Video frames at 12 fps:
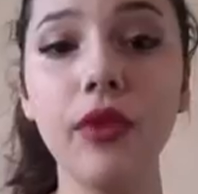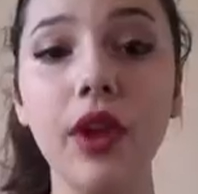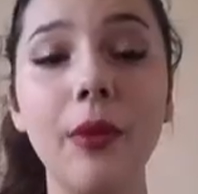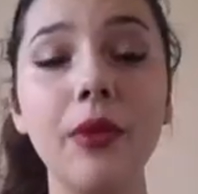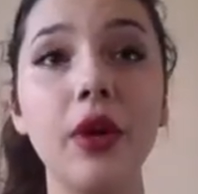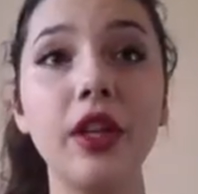
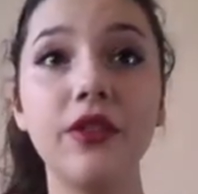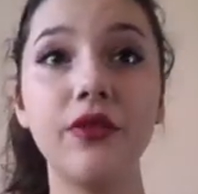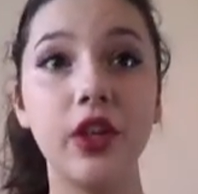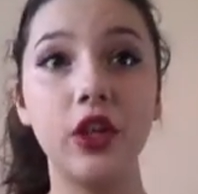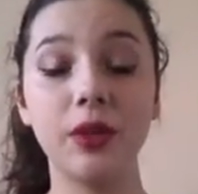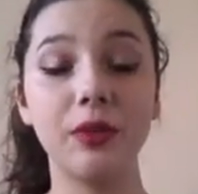I'm going to
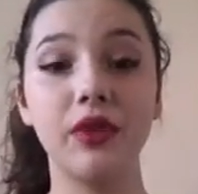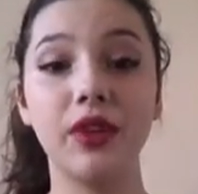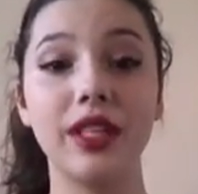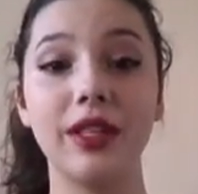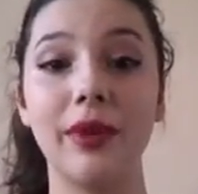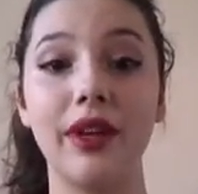finish up the
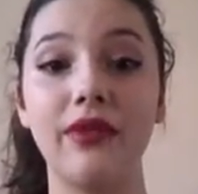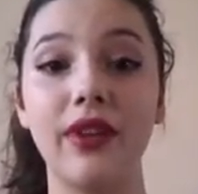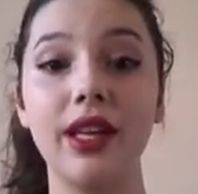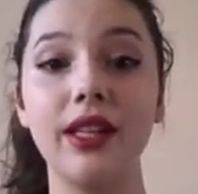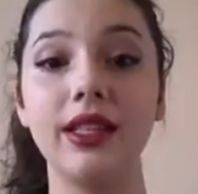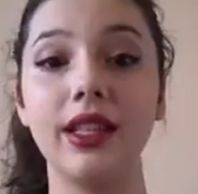rest of my
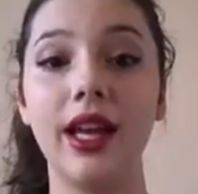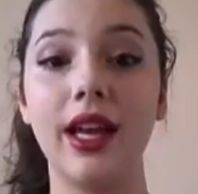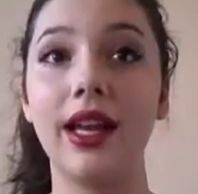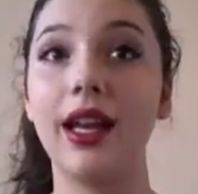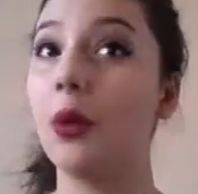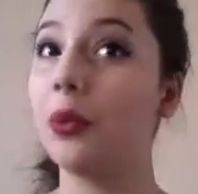face
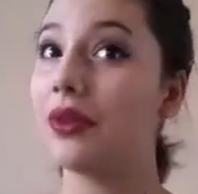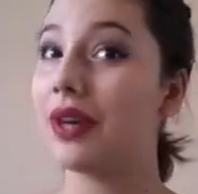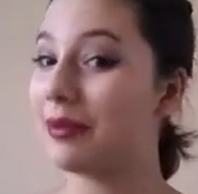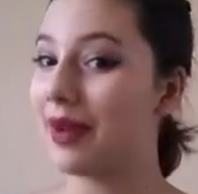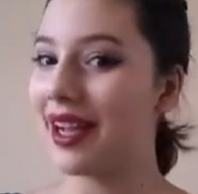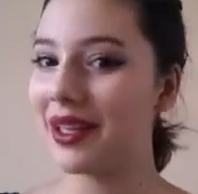and I'll be
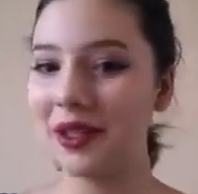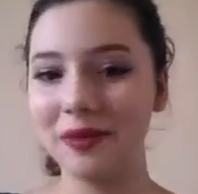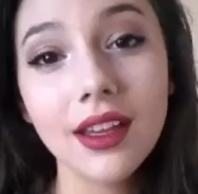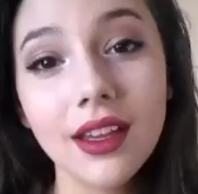right back.